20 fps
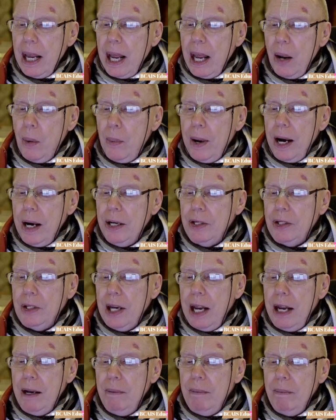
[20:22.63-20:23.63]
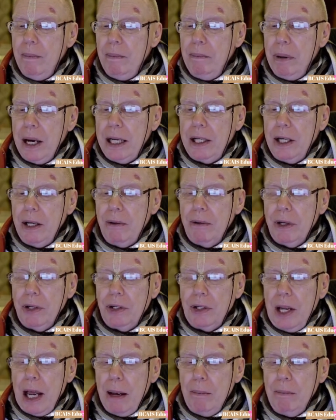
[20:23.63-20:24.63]
Whereas in Bhakti
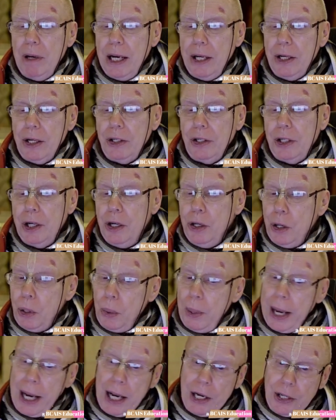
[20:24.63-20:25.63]
Rasamrita Sindhu,